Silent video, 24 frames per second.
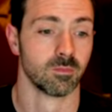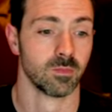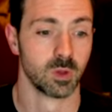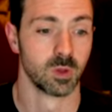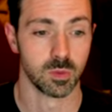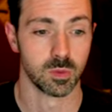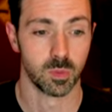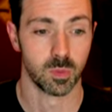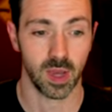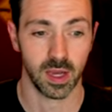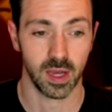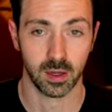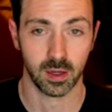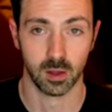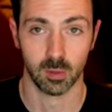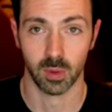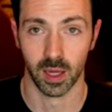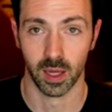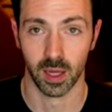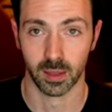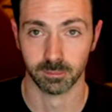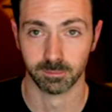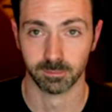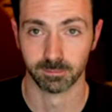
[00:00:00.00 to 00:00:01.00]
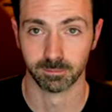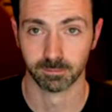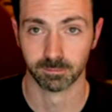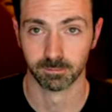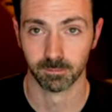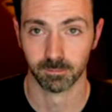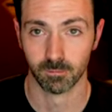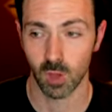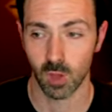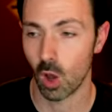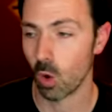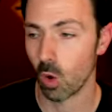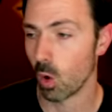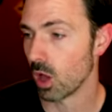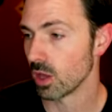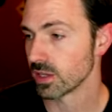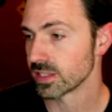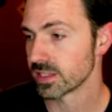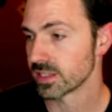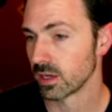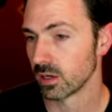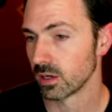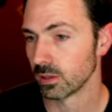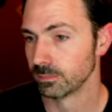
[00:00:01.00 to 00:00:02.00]
was a pain in the butt. Oh,
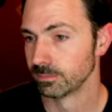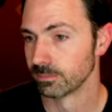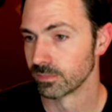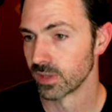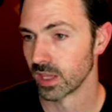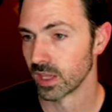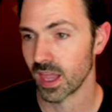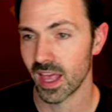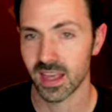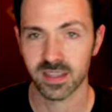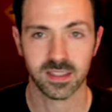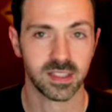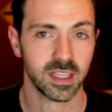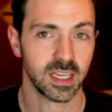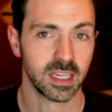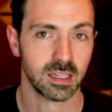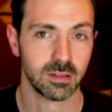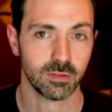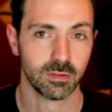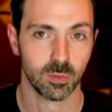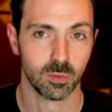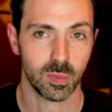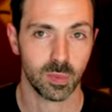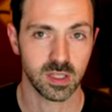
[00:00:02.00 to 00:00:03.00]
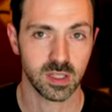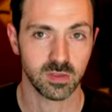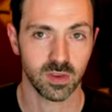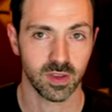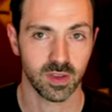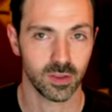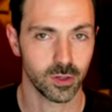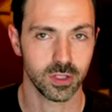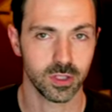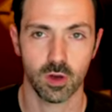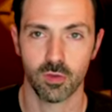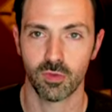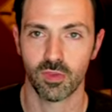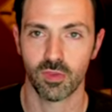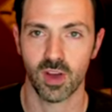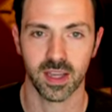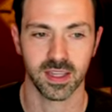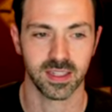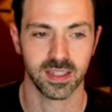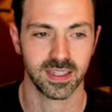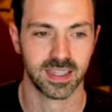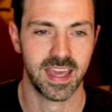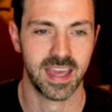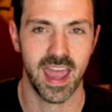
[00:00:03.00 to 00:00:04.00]
also, the last thing for the P S five, there's no
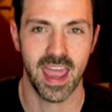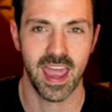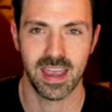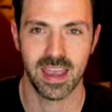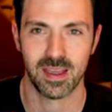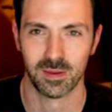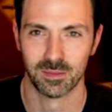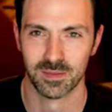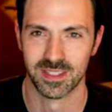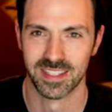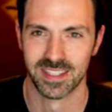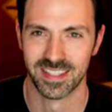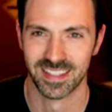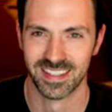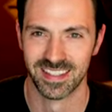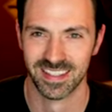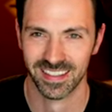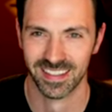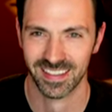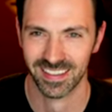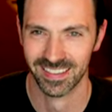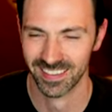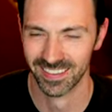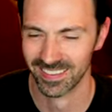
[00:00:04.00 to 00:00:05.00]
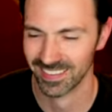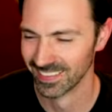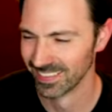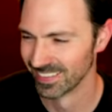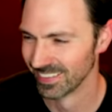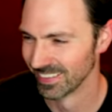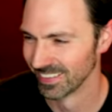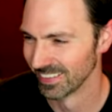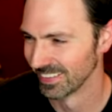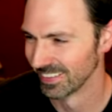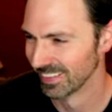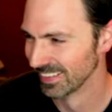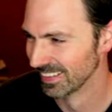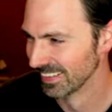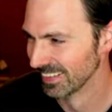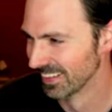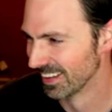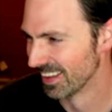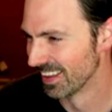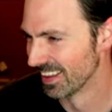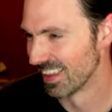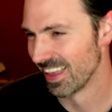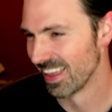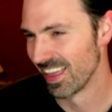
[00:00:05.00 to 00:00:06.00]
fucking games.
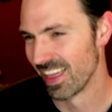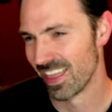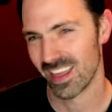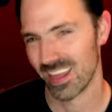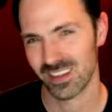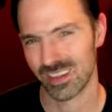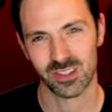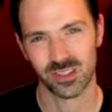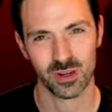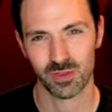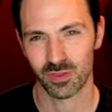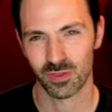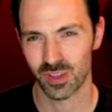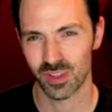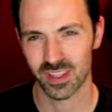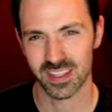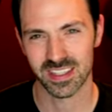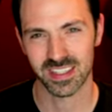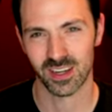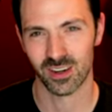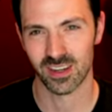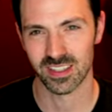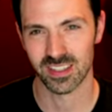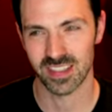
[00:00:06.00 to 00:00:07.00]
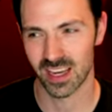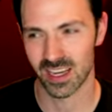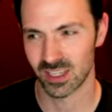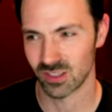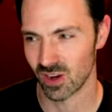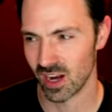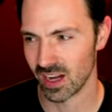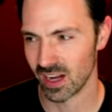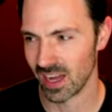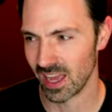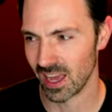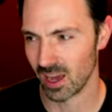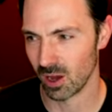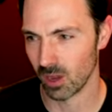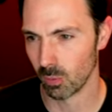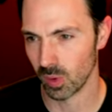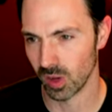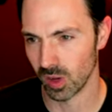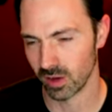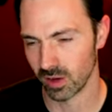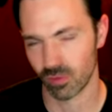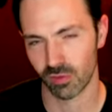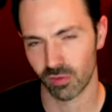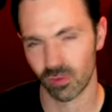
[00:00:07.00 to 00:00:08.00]
That's true for the Series X right now,
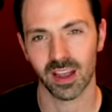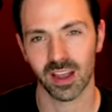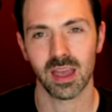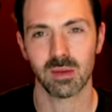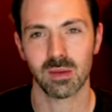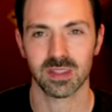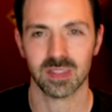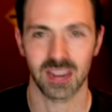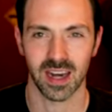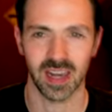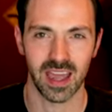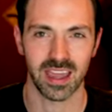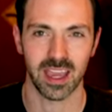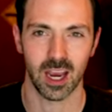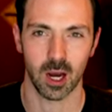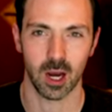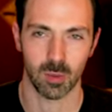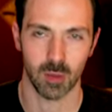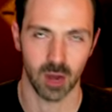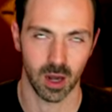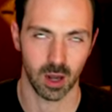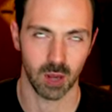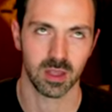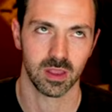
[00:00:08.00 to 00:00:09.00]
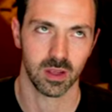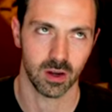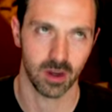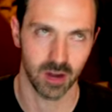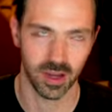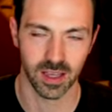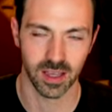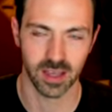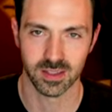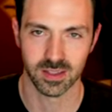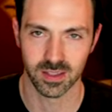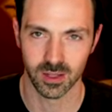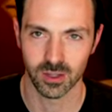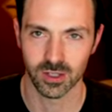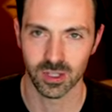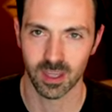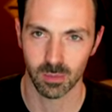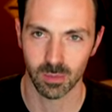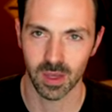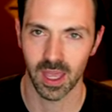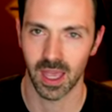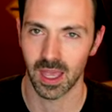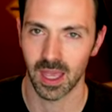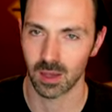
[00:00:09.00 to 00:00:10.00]
but for games that I care about, I mean, there is. There's
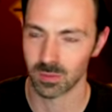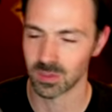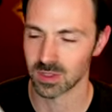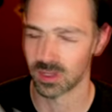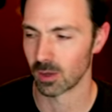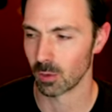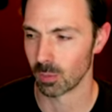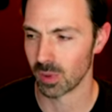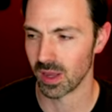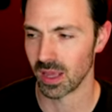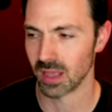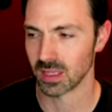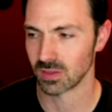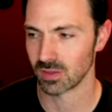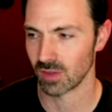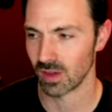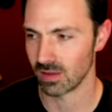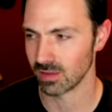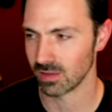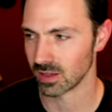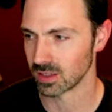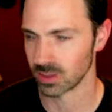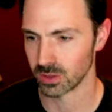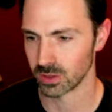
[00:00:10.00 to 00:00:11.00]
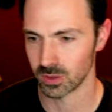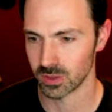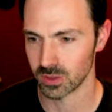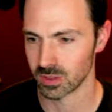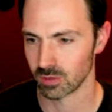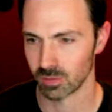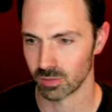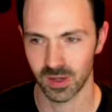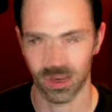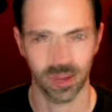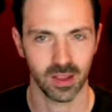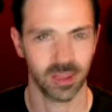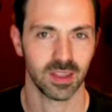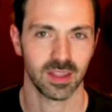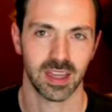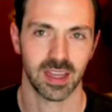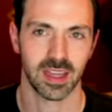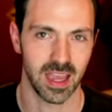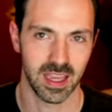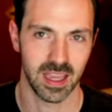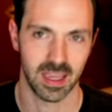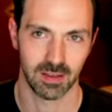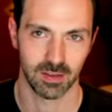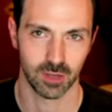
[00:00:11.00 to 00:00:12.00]
some games that are P S five exclusive, but nothing that
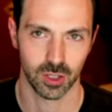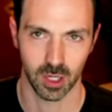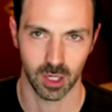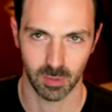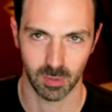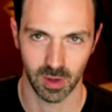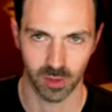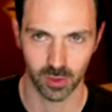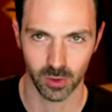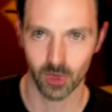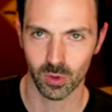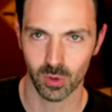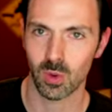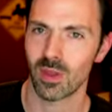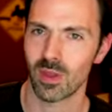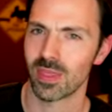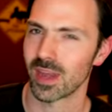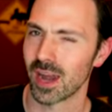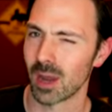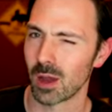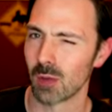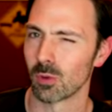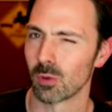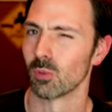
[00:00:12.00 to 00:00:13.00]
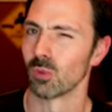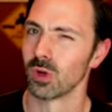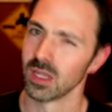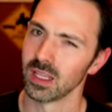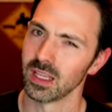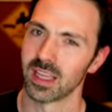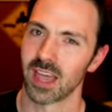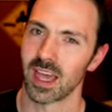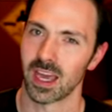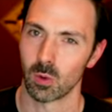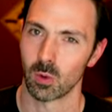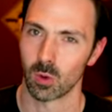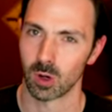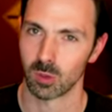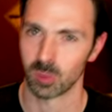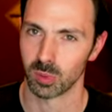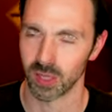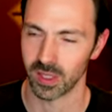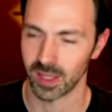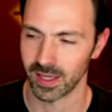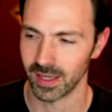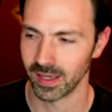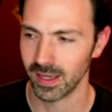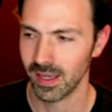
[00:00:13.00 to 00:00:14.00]
I give a shit about. The only one that I would really kind of want to
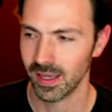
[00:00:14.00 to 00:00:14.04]
play